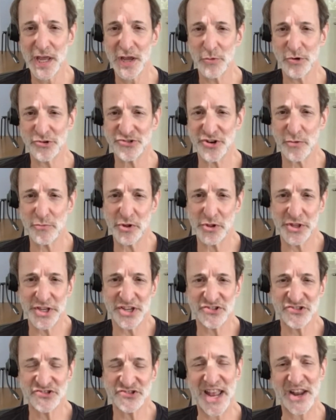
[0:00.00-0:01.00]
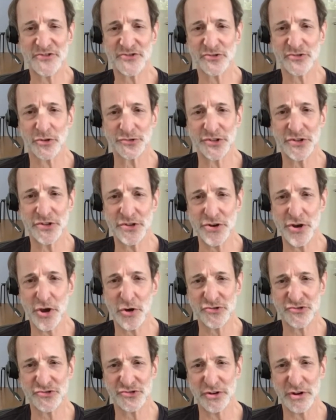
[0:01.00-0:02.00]
which are really essential to the
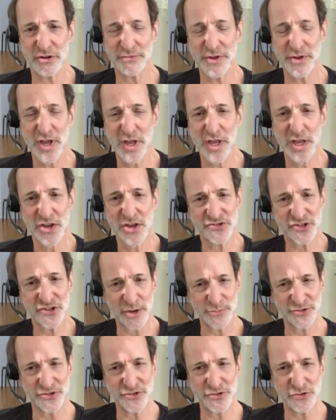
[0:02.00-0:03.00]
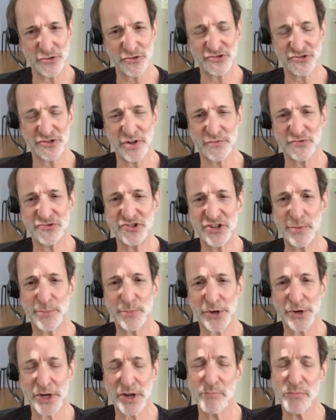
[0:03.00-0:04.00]
notion of substitution of
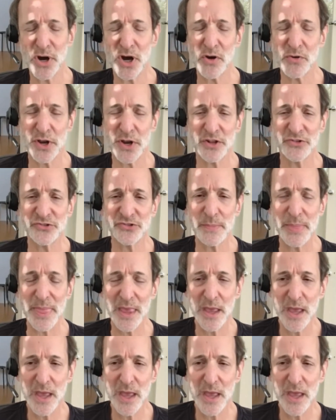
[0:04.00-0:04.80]
cheaper components.